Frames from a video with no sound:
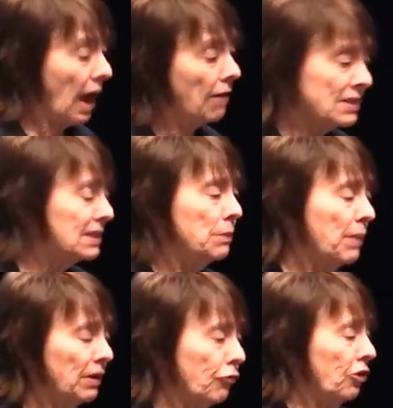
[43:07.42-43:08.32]
obviously,
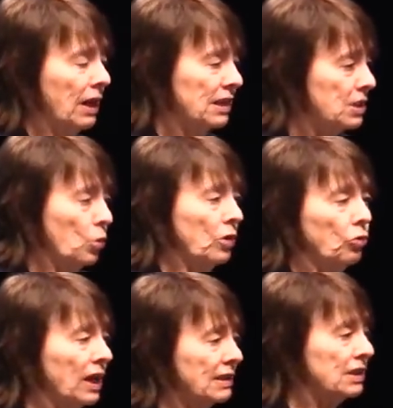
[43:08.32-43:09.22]
Betty Friedan, the one
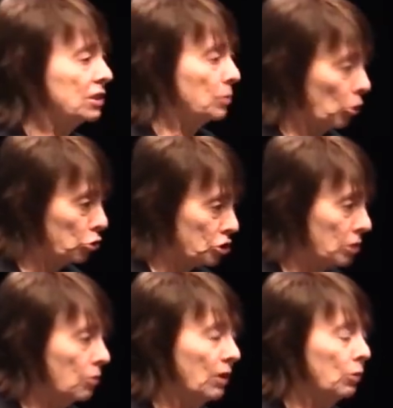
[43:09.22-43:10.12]
who kicked it into
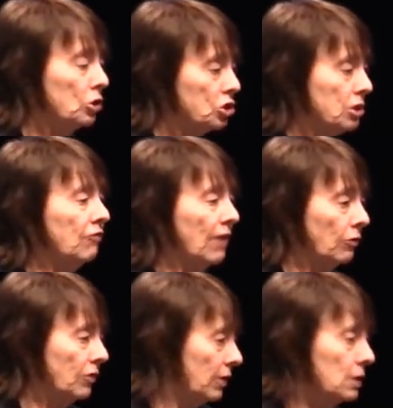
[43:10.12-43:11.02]
motion when she
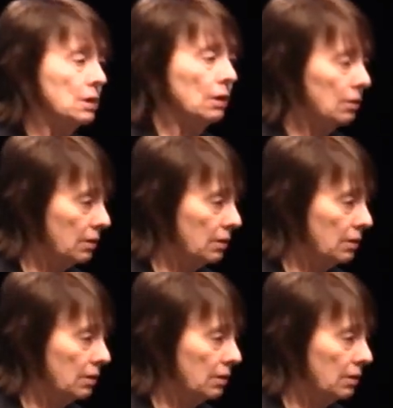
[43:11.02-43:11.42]
founded uh,